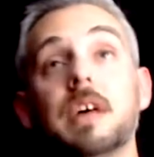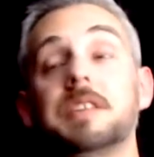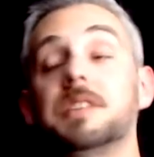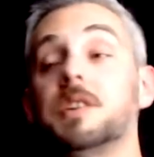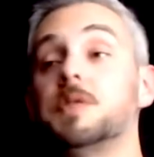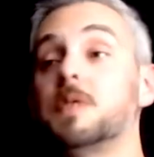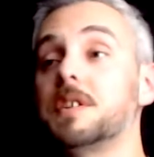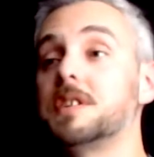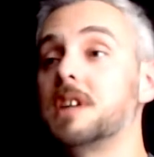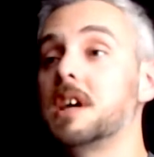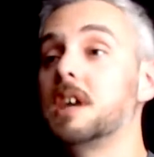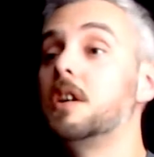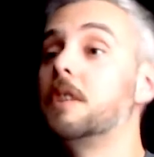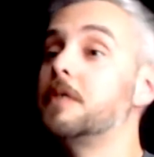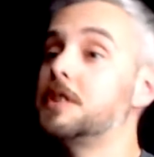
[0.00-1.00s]
That's
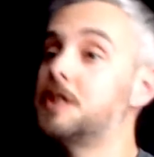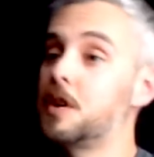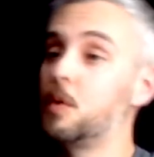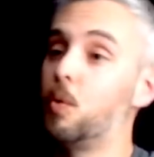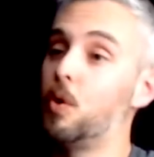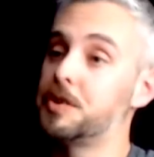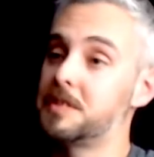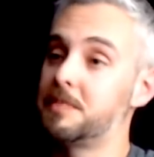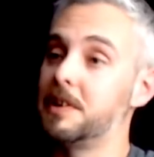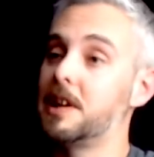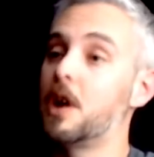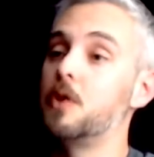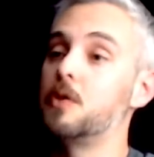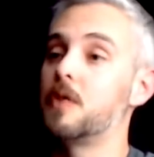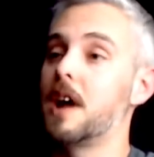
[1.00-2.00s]
interesting. And so the water
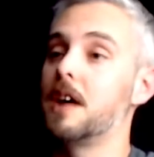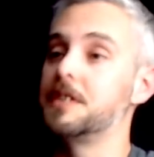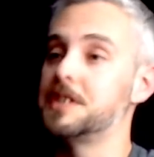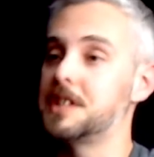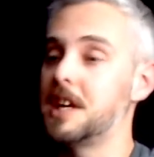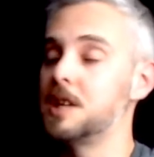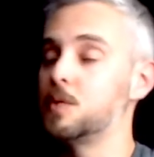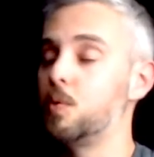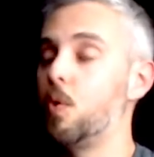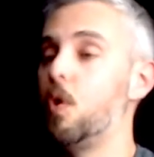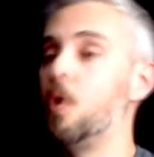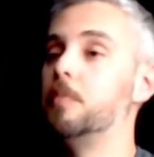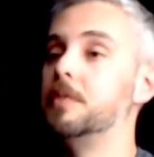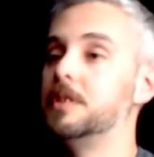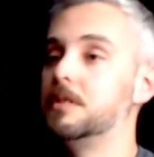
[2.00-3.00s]
below ground stays
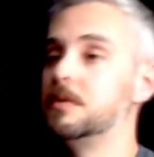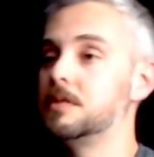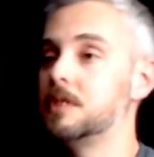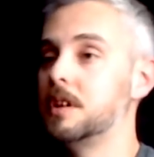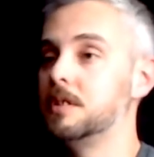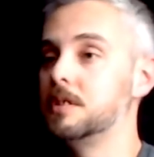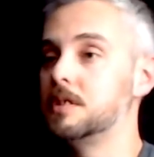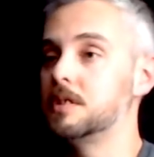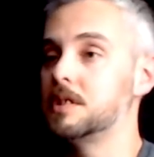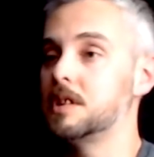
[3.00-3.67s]
warm and